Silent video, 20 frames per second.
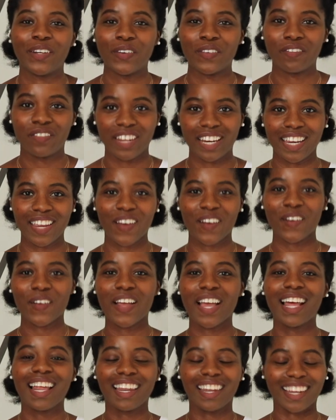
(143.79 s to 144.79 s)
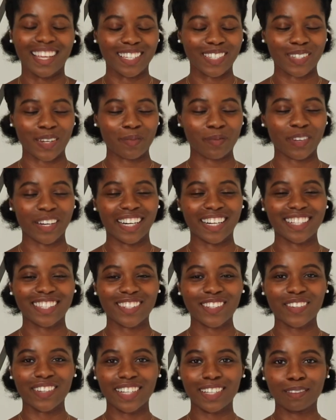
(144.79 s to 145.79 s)
new video. Let's jump right
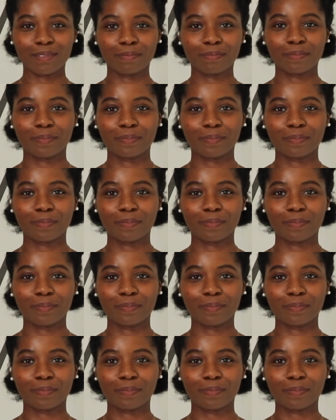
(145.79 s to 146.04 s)
into it.